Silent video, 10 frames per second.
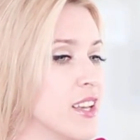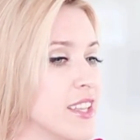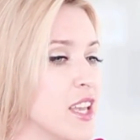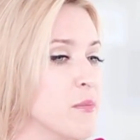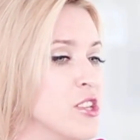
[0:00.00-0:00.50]

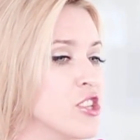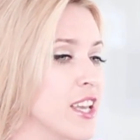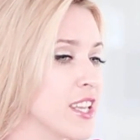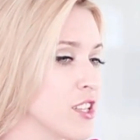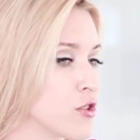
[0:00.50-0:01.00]
yeah, imagine
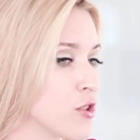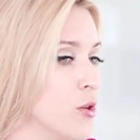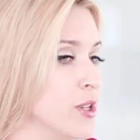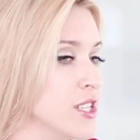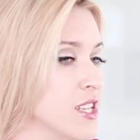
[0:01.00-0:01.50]
I can
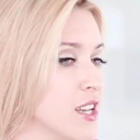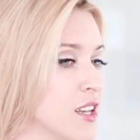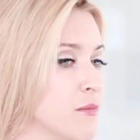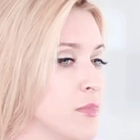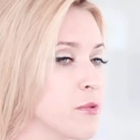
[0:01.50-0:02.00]
grow it.
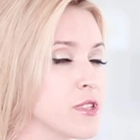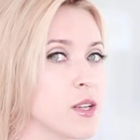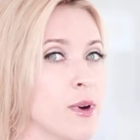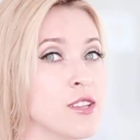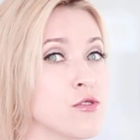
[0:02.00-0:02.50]
People say,
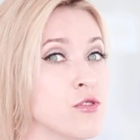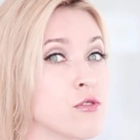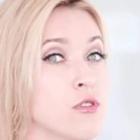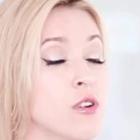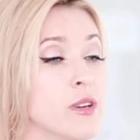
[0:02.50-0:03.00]
why don't you
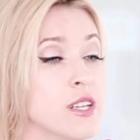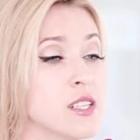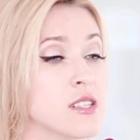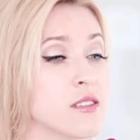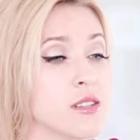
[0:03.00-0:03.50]
grow
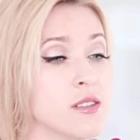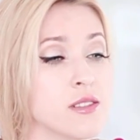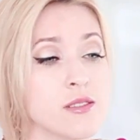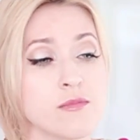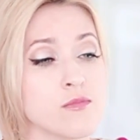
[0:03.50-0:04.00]
it?
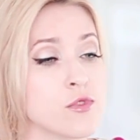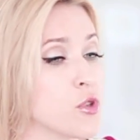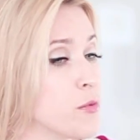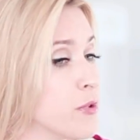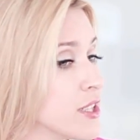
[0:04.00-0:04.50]

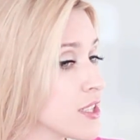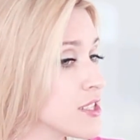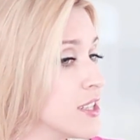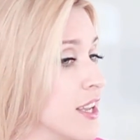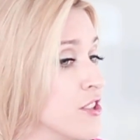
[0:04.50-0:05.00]
Stop wearing
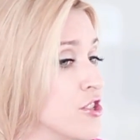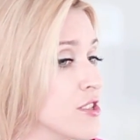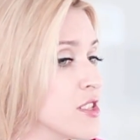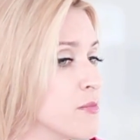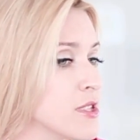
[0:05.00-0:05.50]

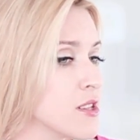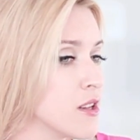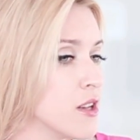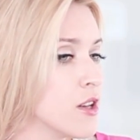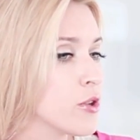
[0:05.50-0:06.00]
extensions. But
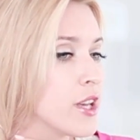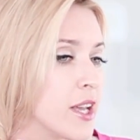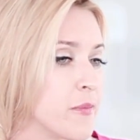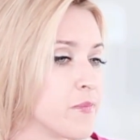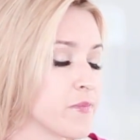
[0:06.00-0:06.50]

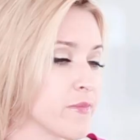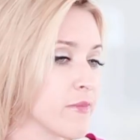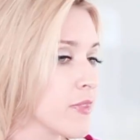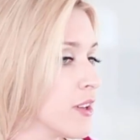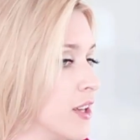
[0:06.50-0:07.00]
okay,
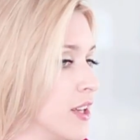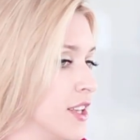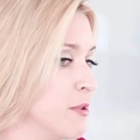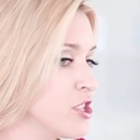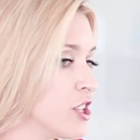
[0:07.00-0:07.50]

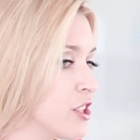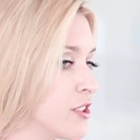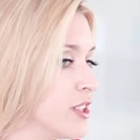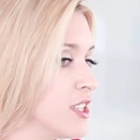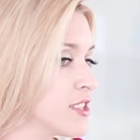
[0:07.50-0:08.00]
imagine
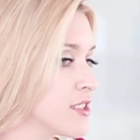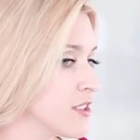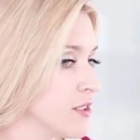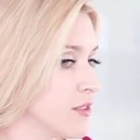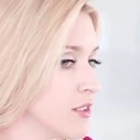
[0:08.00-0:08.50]

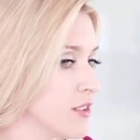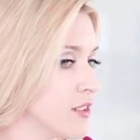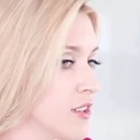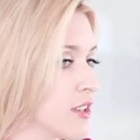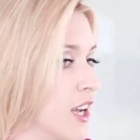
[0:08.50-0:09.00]
this
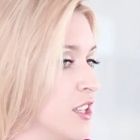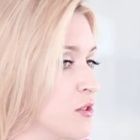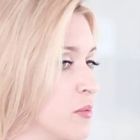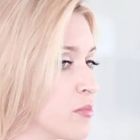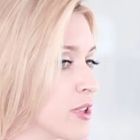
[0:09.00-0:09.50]
kind
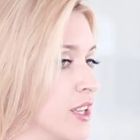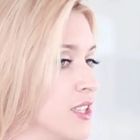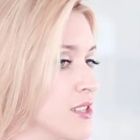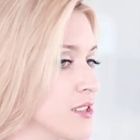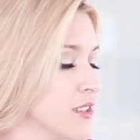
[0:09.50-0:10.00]
of a braid